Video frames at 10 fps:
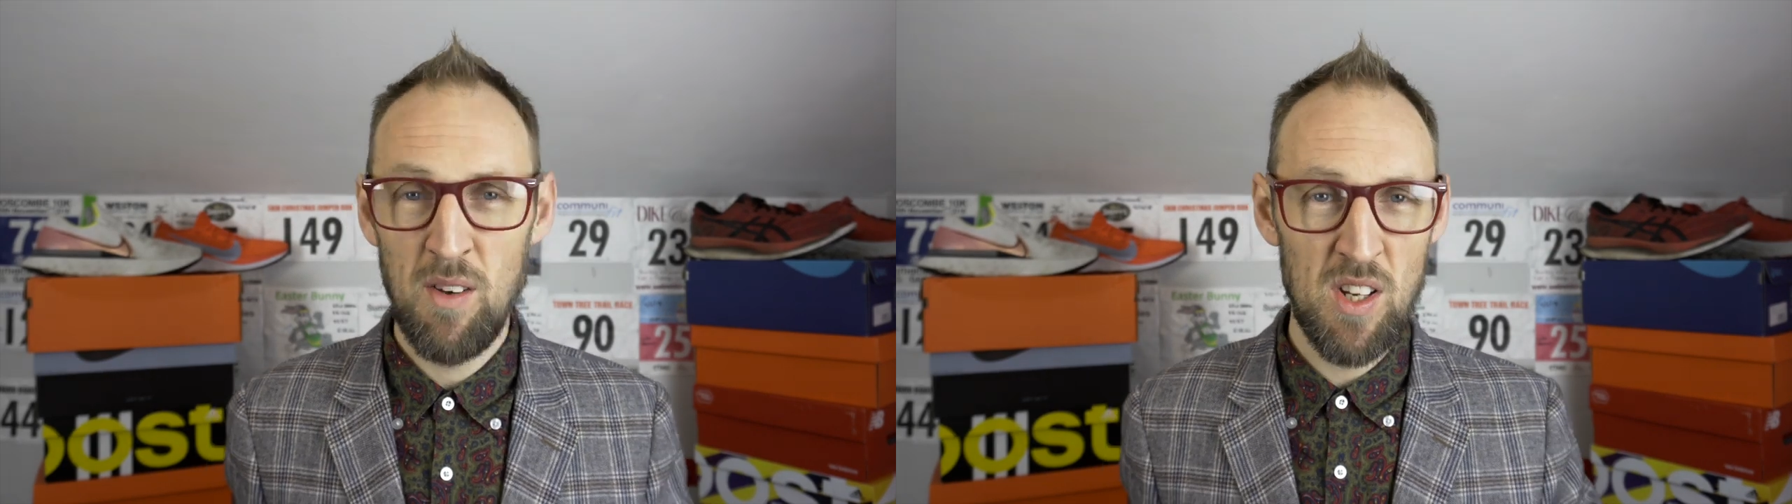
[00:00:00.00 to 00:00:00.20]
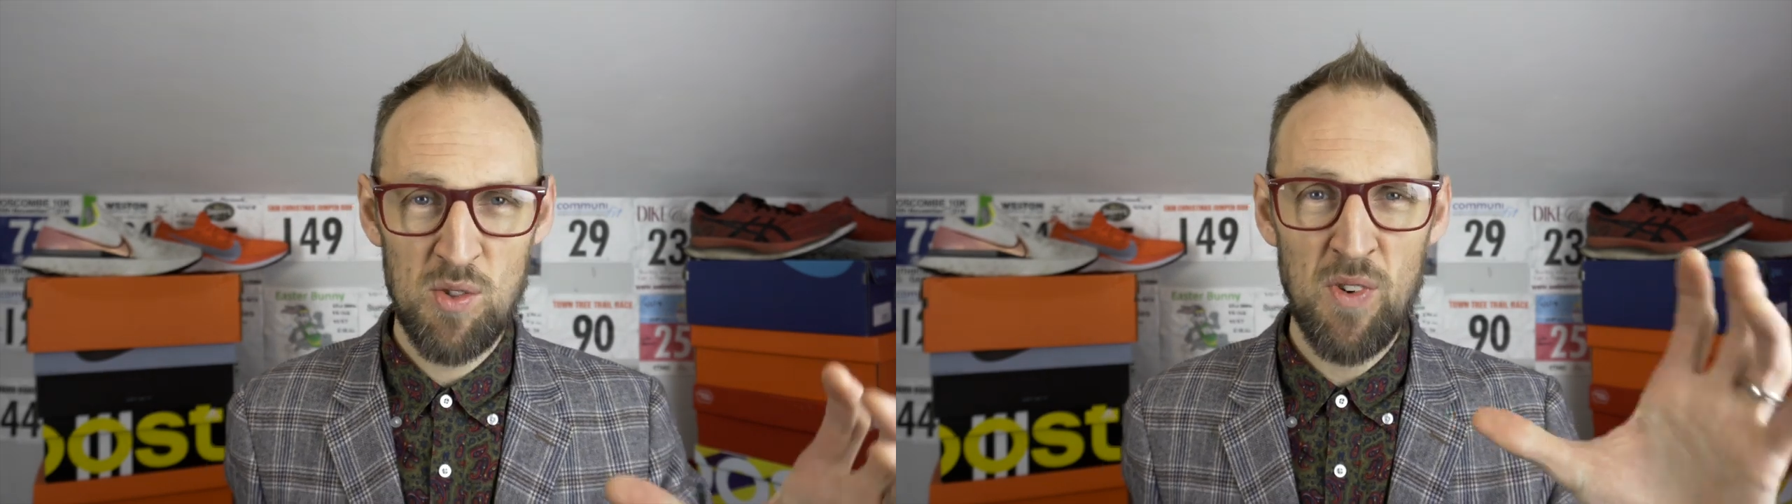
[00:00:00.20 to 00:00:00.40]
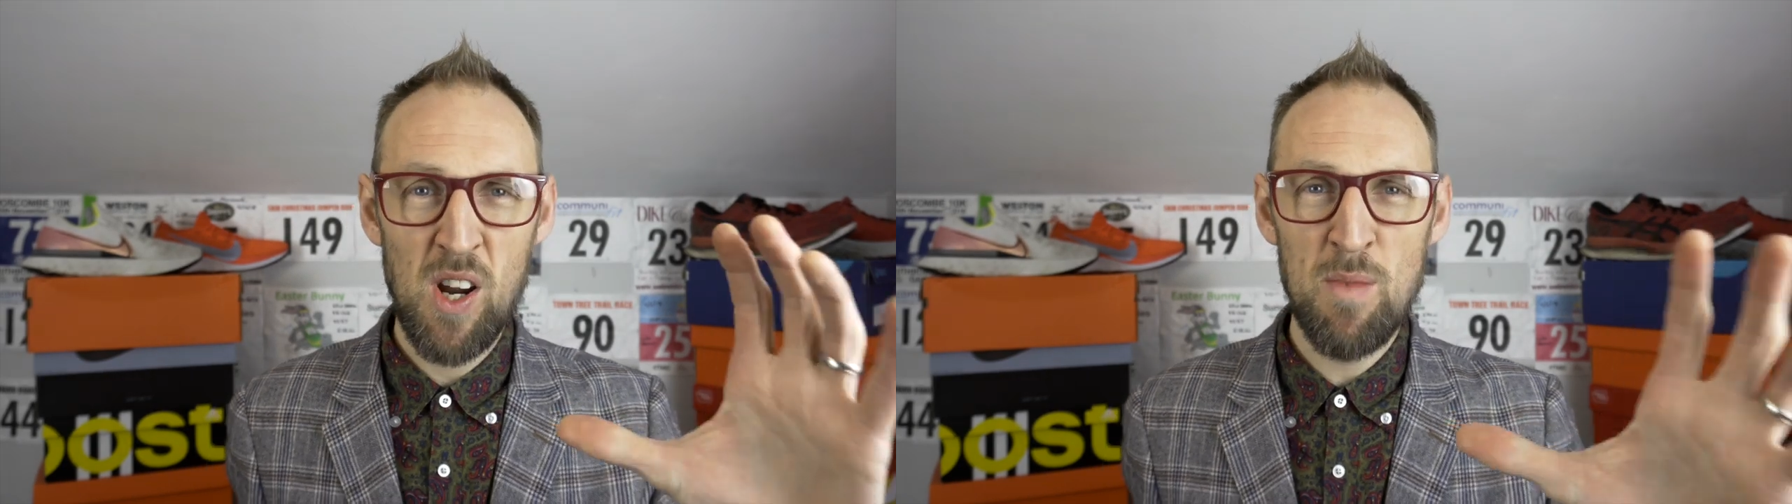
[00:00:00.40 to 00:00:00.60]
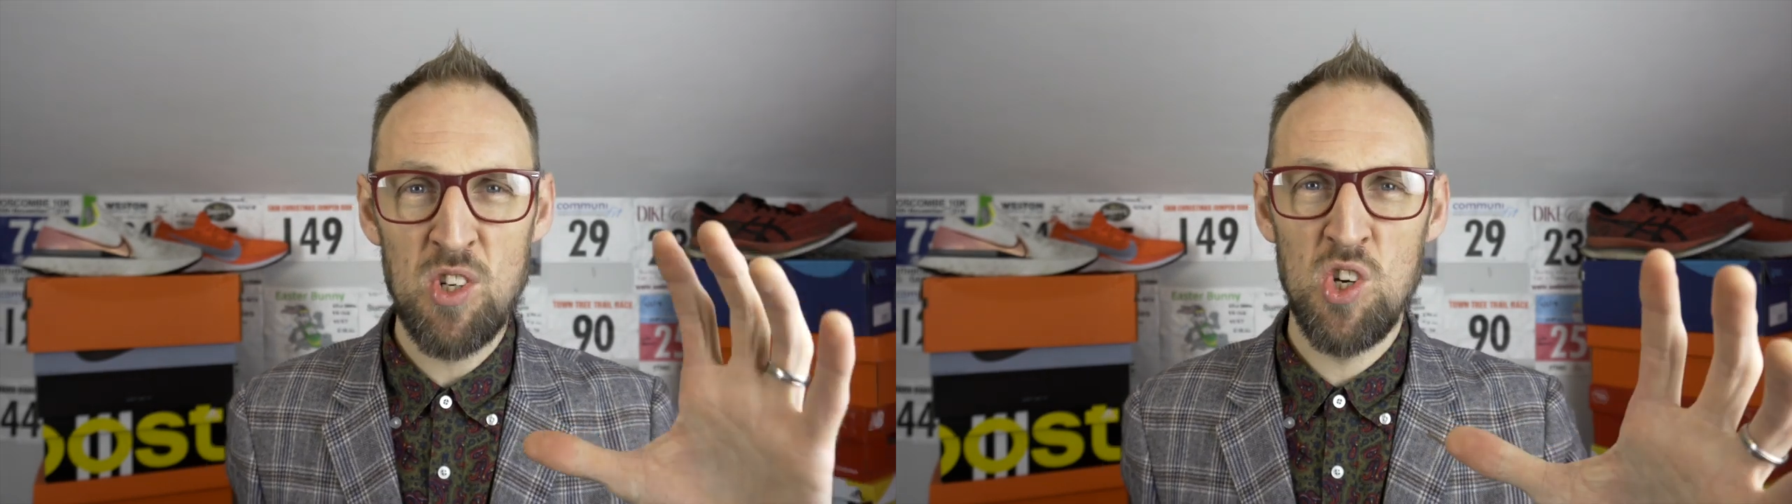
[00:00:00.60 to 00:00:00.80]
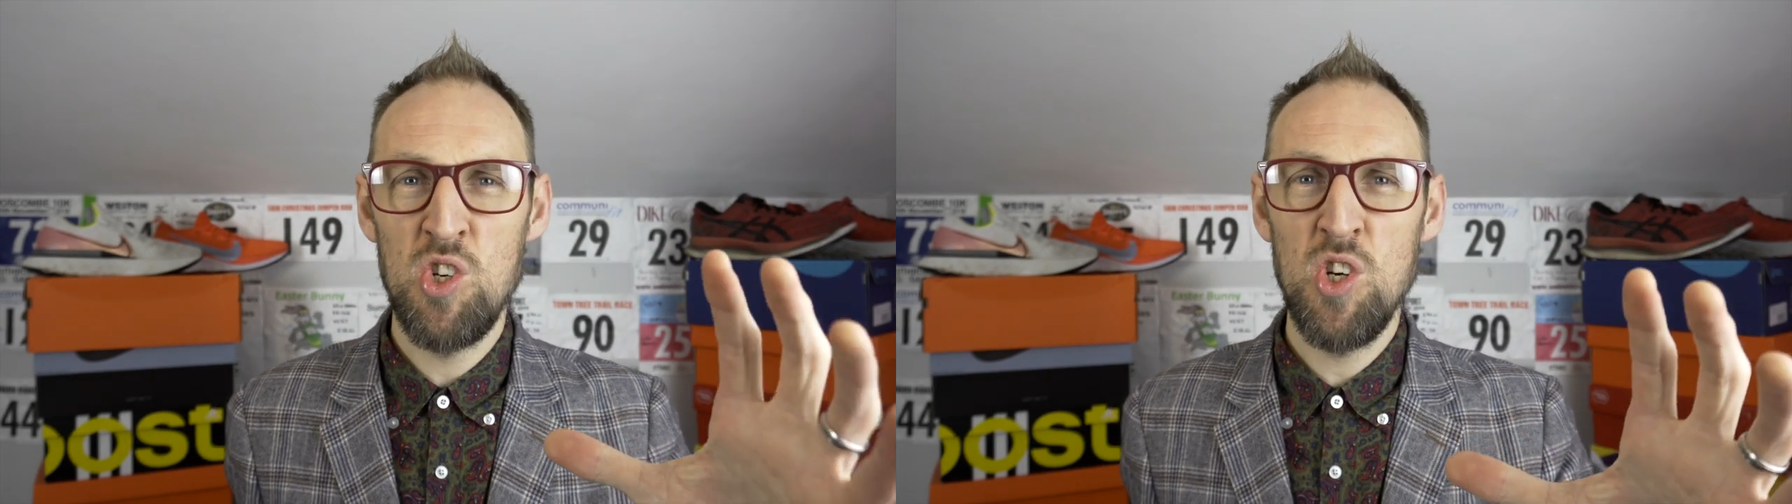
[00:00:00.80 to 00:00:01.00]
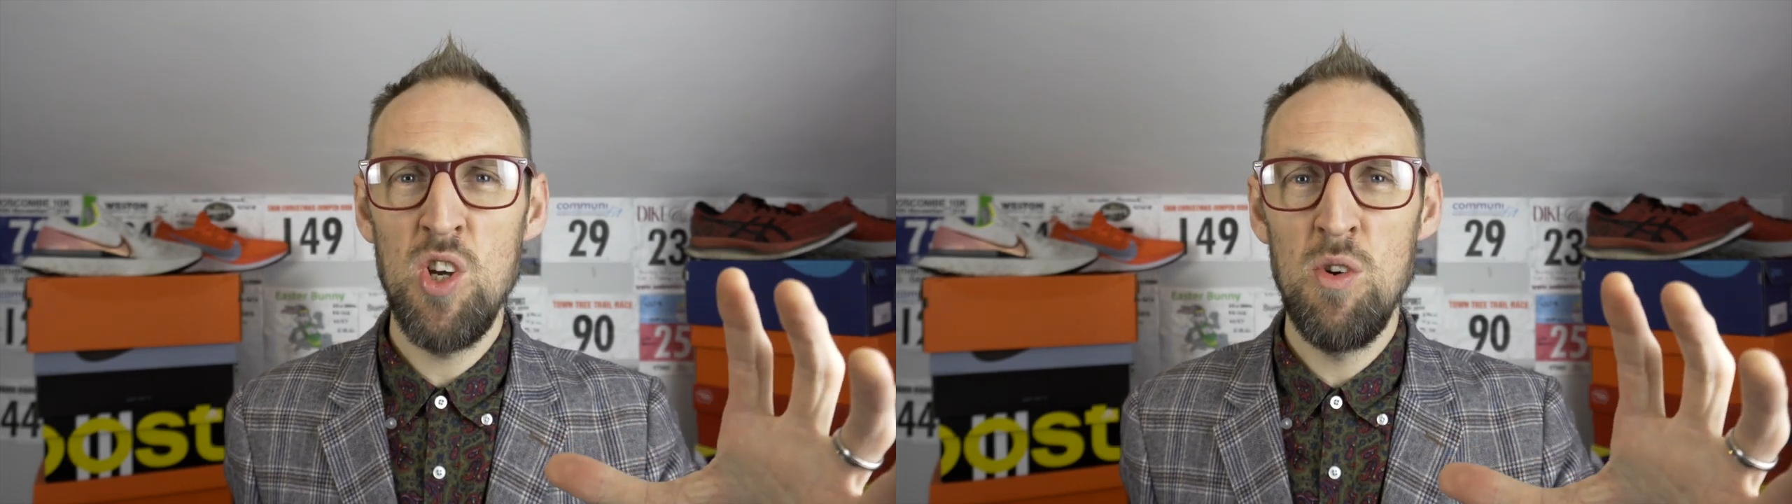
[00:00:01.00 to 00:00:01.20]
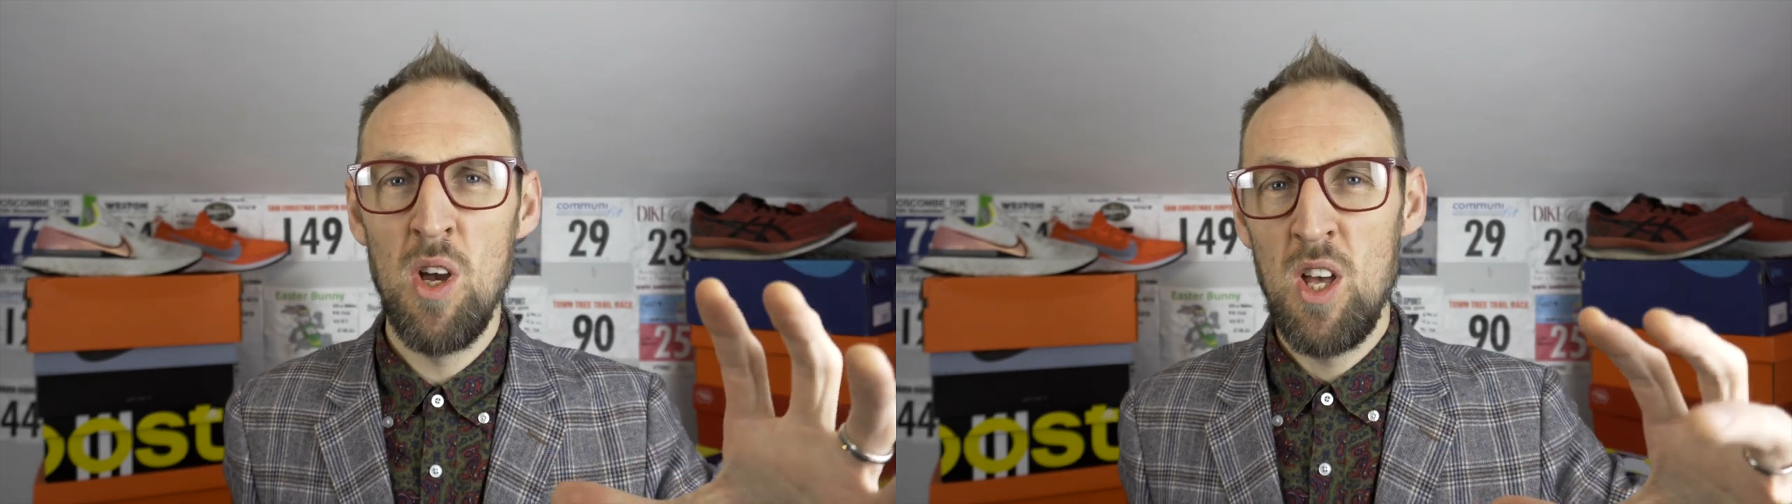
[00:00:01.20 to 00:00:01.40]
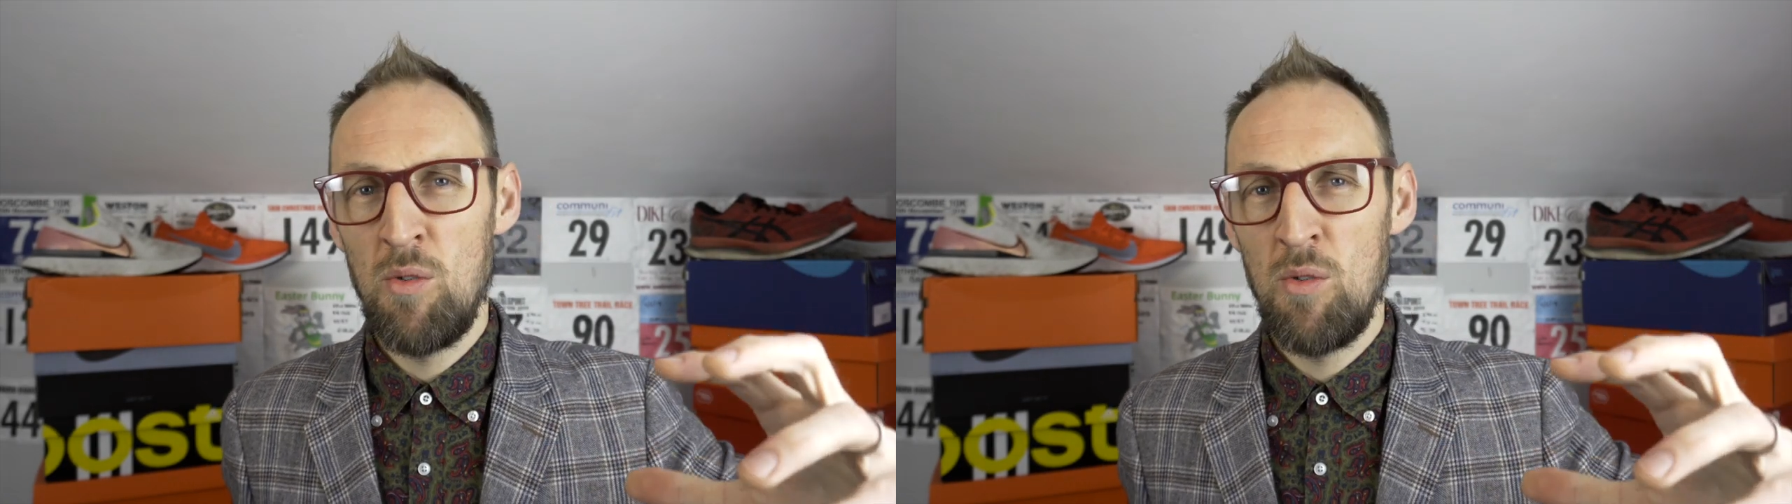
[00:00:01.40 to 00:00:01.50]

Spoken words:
I mean, it's very much a shoe